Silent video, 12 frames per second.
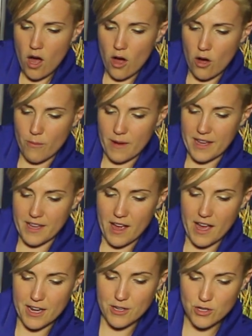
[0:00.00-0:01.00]
Oh my
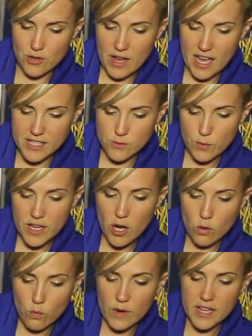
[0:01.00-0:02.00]
God. You guys, we
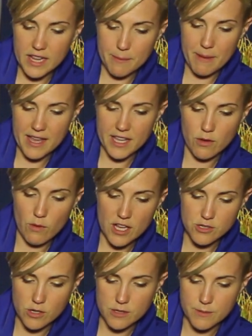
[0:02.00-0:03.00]
are really making
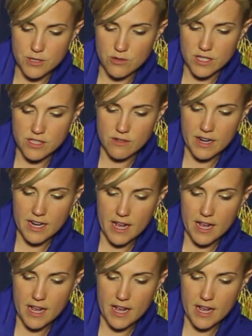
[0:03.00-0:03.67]
Rice Krispie treats right